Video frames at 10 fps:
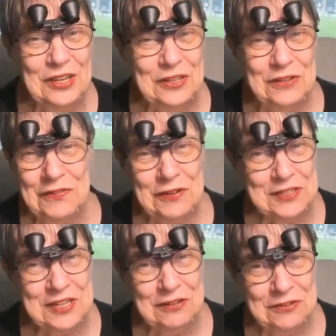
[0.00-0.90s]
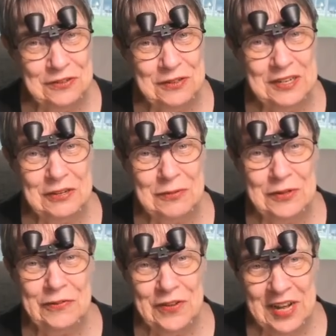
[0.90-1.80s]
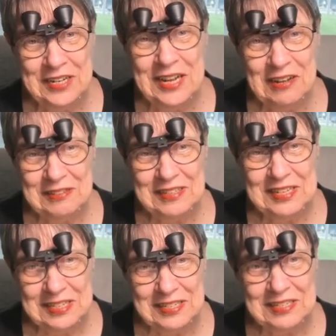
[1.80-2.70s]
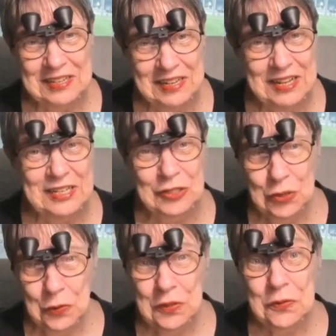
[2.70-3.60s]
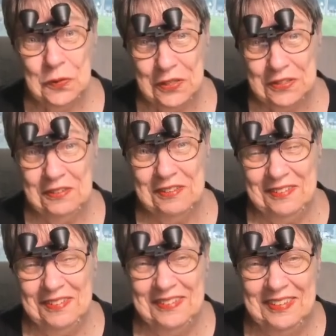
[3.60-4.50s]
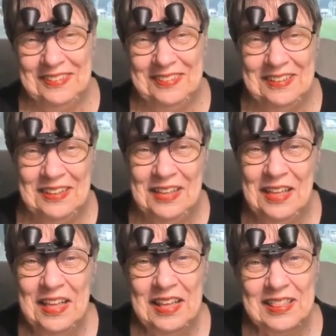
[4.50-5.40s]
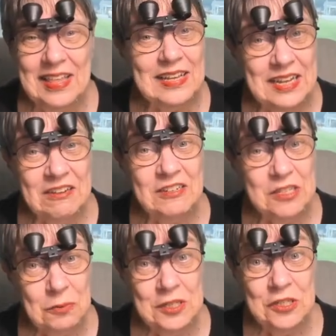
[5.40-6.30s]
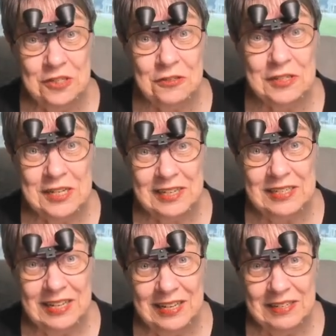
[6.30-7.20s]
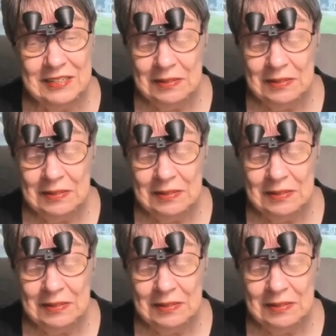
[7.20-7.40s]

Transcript: you folks that are new here will find out this in short order, that Karen switches her technique